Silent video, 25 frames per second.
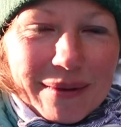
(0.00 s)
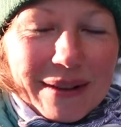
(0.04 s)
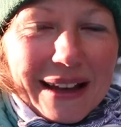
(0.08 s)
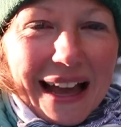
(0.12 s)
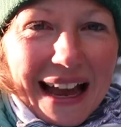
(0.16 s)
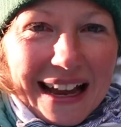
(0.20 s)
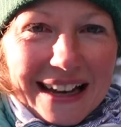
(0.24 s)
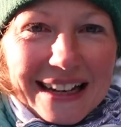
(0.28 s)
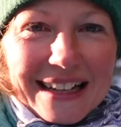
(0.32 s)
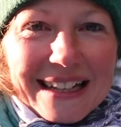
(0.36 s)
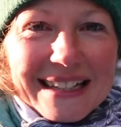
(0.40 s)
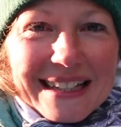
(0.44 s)

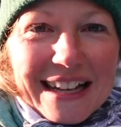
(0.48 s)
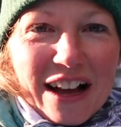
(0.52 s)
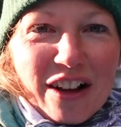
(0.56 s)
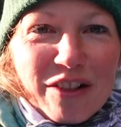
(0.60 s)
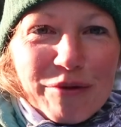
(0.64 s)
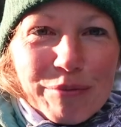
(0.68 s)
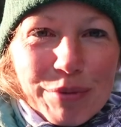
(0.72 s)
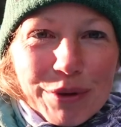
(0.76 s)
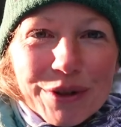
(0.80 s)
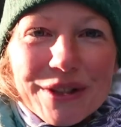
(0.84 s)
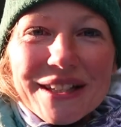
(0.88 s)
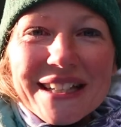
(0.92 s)
getting
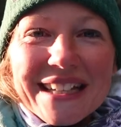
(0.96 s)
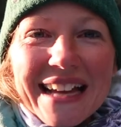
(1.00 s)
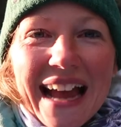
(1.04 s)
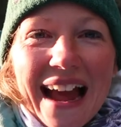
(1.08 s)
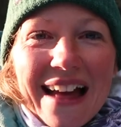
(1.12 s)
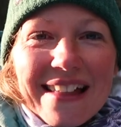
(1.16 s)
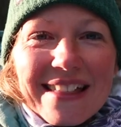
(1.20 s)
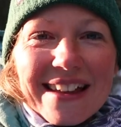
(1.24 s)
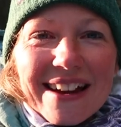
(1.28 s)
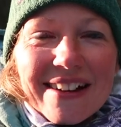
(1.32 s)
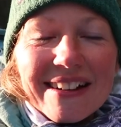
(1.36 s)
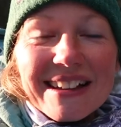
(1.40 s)
yourself put
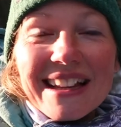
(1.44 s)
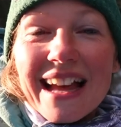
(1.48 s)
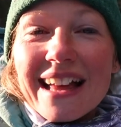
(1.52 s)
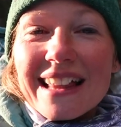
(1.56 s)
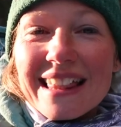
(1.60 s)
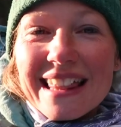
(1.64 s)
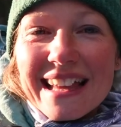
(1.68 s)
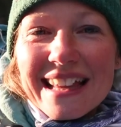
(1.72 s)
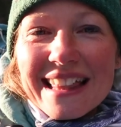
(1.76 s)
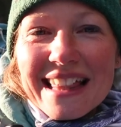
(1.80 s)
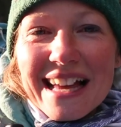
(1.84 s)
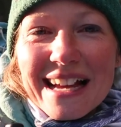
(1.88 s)
together. And I
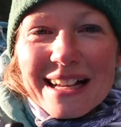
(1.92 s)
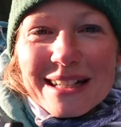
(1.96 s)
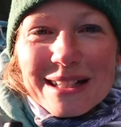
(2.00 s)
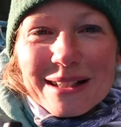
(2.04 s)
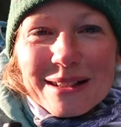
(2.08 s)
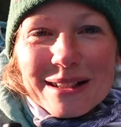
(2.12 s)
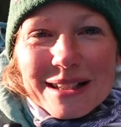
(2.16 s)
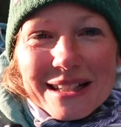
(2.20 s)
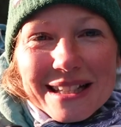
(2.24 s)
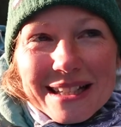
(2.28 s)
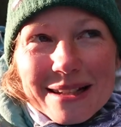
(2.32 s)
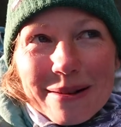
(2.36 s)
think
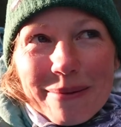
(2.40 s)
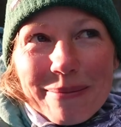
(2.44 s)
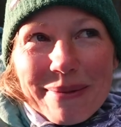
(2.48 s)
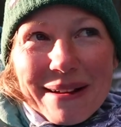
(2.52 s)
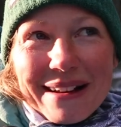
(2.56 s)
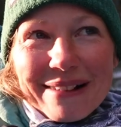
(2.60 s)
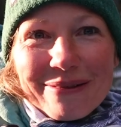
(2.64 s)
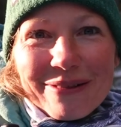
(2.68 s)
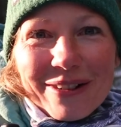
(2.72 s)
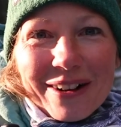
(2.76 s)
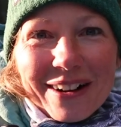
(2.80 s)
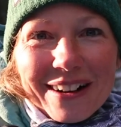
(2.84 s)
that's a
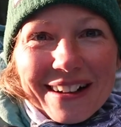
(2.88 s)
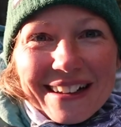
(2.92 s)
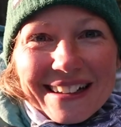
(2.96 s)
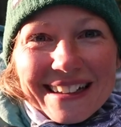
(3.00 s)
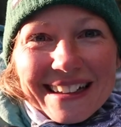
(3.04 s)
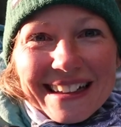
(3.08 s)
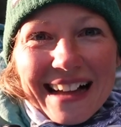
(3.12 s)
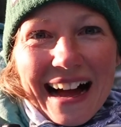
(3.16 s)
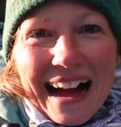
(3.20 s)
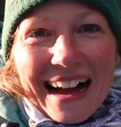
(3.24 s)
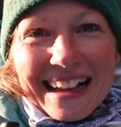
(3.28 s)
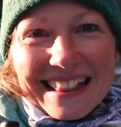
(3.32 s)
bit what
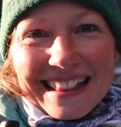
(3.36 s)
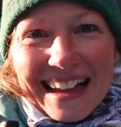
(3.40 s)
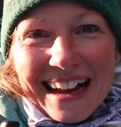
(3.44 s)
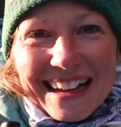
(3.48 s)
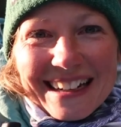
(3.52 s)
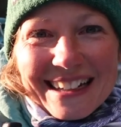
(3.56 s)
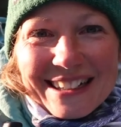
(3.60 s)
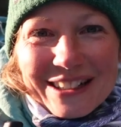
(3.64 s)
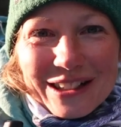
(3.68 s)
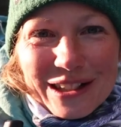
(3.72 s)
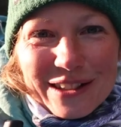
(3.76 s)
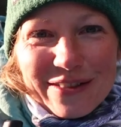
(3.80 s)

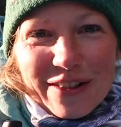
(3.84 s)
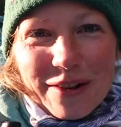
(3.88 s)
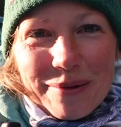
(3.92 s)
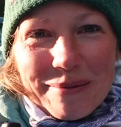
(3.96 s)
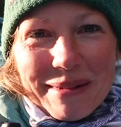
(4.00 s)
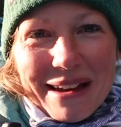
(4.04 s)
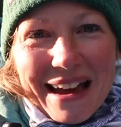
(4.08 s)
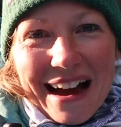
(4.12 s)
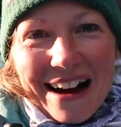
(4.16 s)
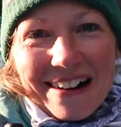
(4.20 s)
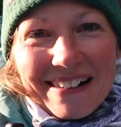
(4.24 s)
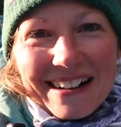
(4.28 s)
eyeliner does for
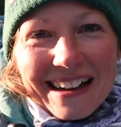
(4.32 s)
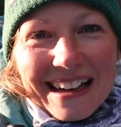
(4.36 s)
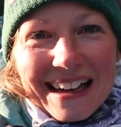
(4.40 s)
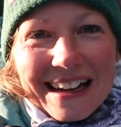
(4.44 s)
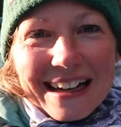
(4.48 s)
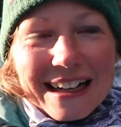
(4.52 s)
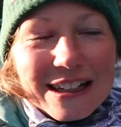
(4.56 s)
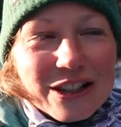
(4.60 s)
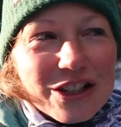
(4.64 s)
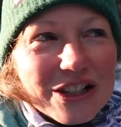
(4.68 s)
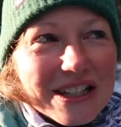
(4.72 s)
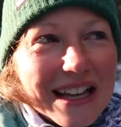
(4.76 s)
me out here.
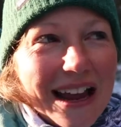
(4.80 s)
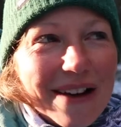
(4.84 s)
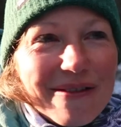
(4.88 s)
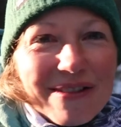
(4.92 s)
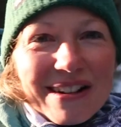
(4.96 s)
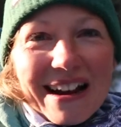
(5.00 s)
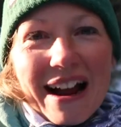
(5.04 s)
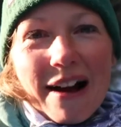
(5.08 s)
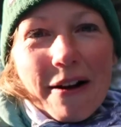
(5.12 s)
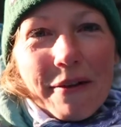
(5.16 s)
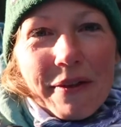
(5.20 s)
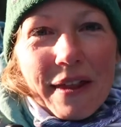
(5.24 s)
It just
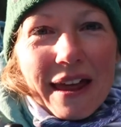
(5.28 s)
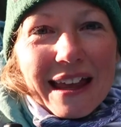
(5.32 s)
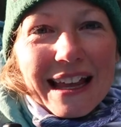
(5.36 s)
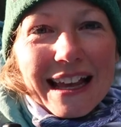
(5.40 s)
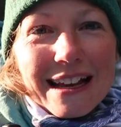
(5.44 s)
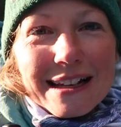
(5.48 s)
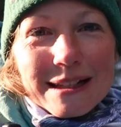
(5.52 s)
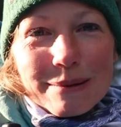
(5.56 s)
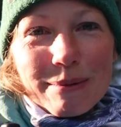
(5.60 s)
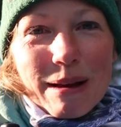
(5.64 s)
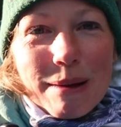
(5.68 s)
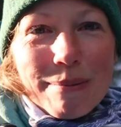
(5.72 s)
every now and then
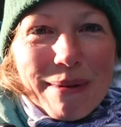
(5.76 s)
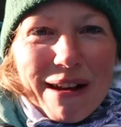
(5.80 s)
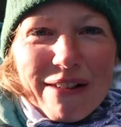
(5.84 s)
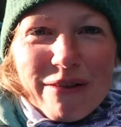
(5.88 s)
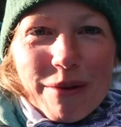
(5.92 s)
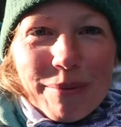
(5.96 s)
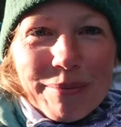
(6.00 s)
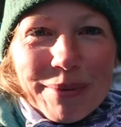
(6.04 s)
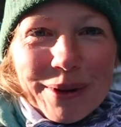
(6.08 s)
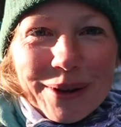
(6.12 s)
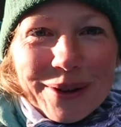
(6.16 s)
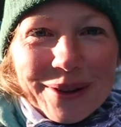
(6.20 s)
gives me a bit of
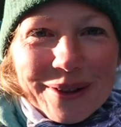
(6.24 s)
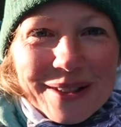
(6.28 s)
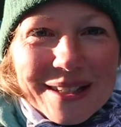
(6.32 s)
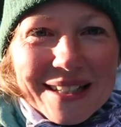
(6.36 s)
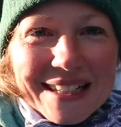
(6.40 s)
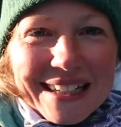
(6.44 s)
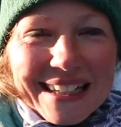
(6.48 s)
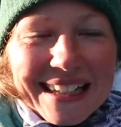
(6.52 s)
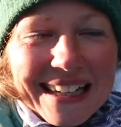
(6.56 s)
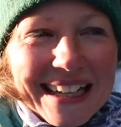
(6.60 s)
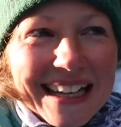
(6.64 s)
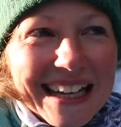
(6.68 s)
a
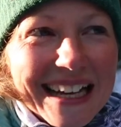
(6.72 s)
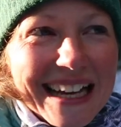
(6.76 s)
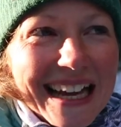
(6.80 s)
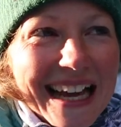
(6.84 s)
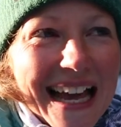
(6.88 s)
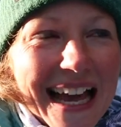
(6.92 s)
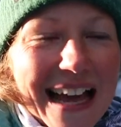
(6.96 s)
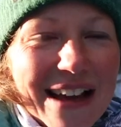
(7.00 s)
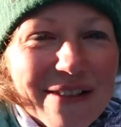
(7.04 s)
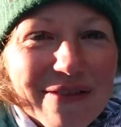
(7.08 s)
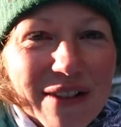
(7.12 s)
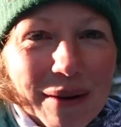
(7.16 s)
boost, and
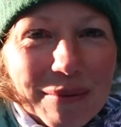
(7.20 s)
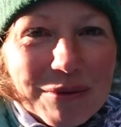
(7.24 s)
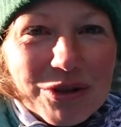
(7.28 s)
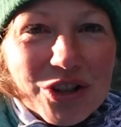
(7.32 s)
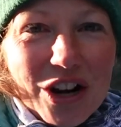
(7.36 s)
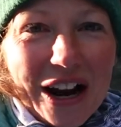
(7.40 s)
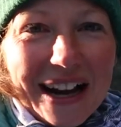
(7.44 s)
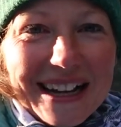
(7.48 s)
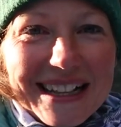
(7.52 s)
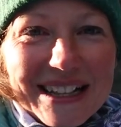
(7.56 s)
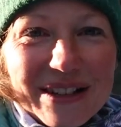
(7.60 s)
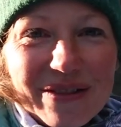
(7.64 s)
if I'm
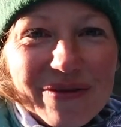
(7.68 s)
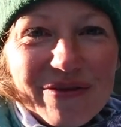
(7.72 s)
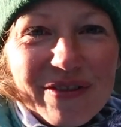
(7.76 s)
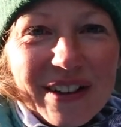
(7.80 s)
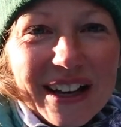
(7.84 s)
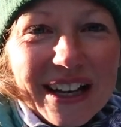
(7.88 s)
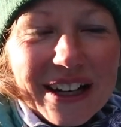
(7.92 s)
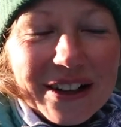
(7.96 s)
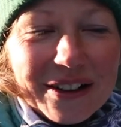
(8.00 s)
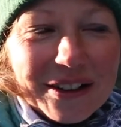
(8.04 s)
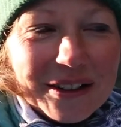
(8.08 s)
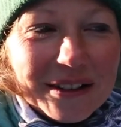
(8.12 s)
trying to
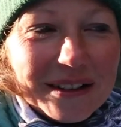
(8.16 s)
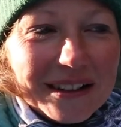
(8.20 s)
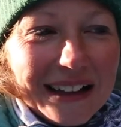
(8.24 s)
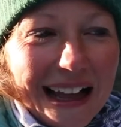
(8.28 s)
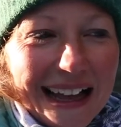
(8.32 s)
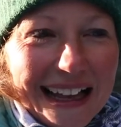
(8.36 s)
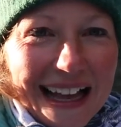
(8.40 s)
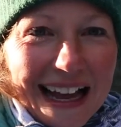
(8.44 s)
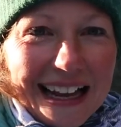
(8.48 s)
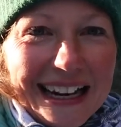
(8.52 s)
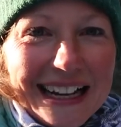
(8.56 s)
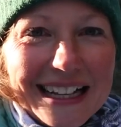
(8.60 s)
feel
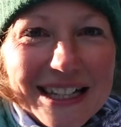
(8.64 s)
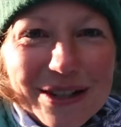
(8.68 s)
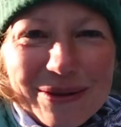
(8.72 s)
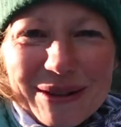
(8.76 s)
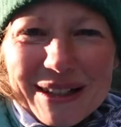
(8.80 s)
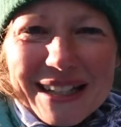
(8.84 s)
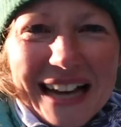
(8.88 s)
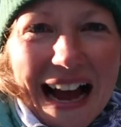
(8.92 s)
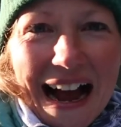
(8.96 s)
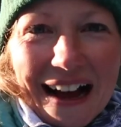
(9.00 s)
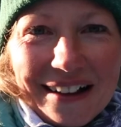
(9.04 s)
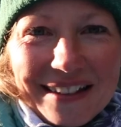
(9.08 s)
like I need to
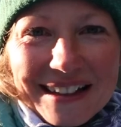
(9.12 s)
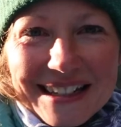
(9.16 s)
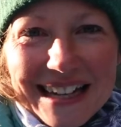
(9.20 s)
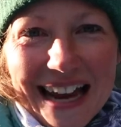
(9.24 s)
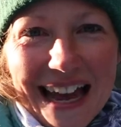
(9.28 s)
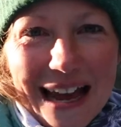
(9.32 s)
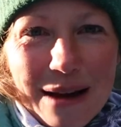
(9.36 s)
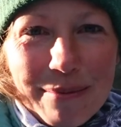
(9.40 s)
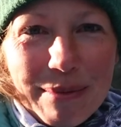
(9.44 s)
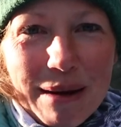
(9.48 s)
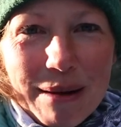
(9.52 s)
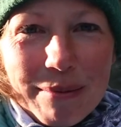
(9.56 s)
attack the
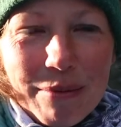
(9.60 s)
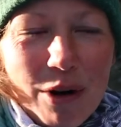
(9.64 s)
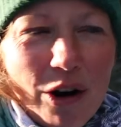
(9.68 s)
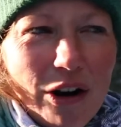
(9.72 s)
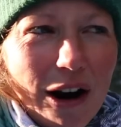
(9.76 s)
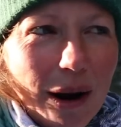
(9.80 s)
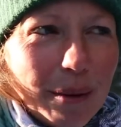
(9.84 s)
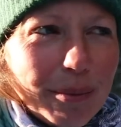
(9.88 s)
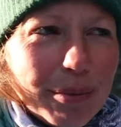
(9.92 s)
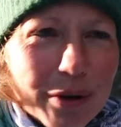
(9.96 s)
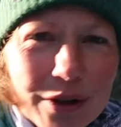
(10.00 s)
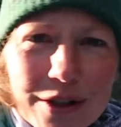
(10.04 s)
day a bit more,
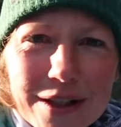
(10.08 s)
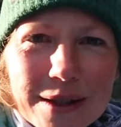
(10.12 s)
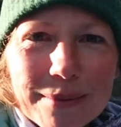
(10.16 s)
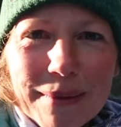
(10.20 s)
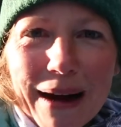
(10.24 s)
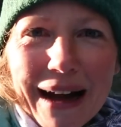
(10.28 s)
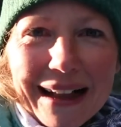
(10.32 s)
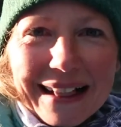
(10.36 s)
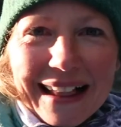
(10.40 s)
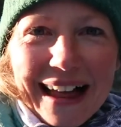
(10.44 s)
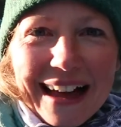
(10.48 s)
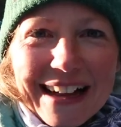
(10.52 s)
I'll put some
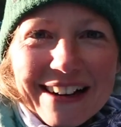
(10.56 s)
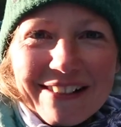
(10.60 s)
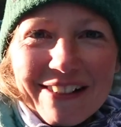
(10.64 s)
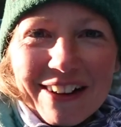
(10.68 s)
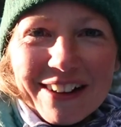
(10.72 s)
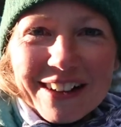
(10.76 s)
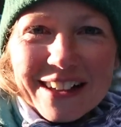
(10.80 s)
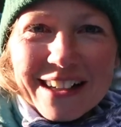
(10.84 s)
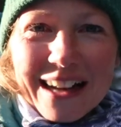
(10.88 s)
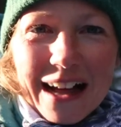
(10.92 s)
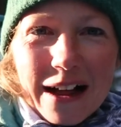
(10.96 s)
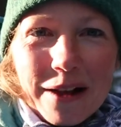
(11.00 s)
eyeliner
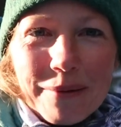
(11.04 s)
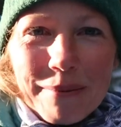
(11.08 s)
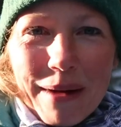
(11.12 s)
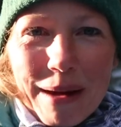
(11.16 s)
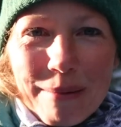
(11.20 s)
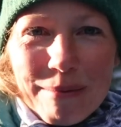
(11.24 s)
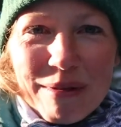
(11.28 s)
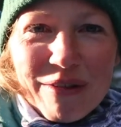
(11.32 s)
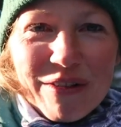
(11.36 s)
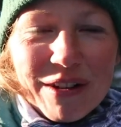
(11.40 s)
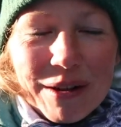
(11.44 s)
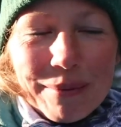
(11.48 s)
on and that'll
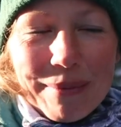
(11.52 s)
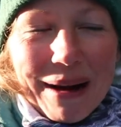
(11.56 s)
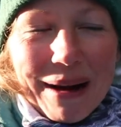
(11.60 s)
make me feel